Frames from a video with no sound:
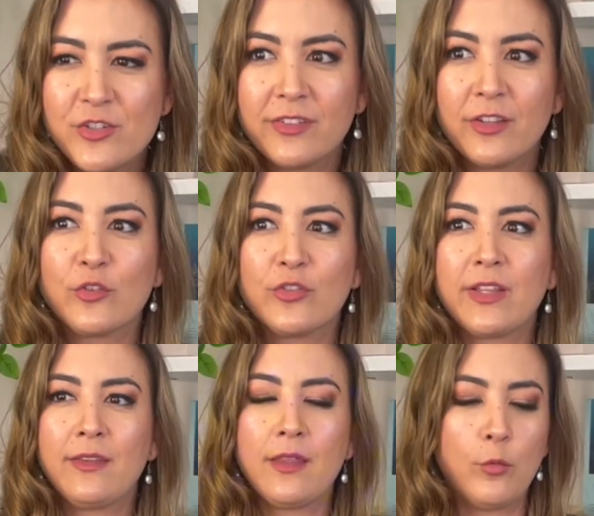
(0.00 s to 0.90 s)
just
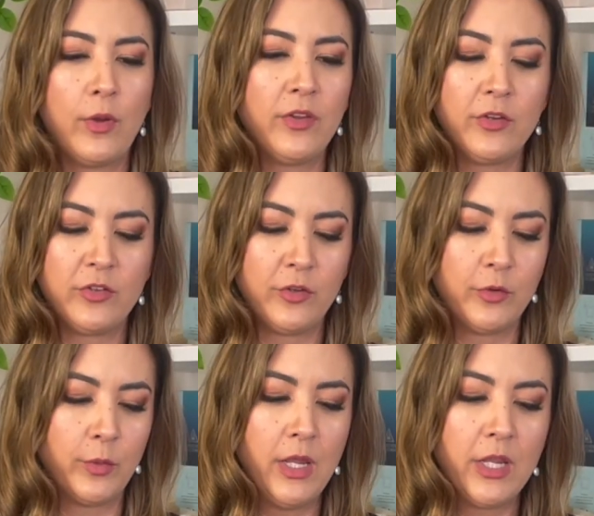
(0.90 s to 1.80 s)
understand that whether
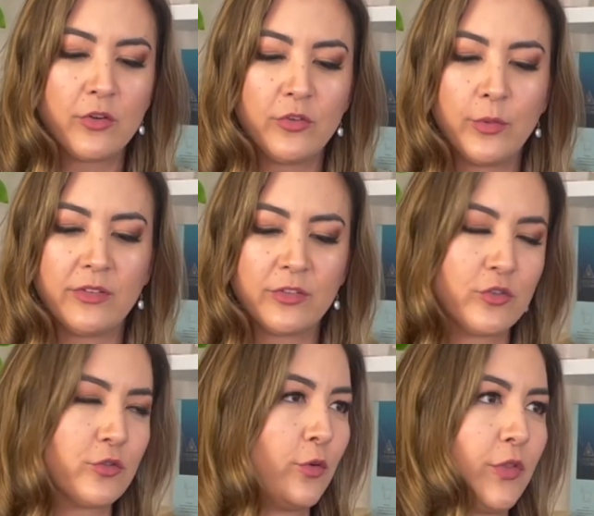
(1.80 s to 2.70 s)
you're doing
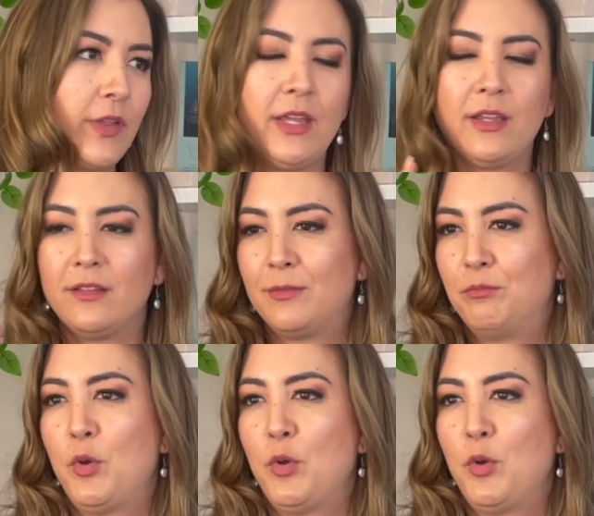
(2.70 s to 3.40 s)
surgical things,